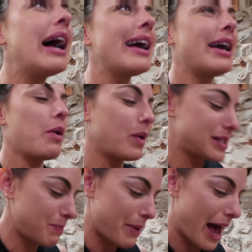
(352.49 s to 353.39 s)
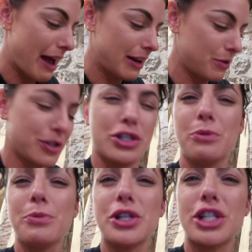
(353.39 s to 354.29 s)
It was bad. It was
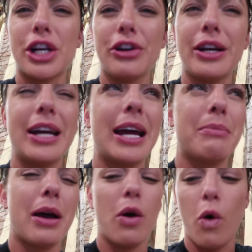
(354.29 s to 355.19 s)
super sugary and my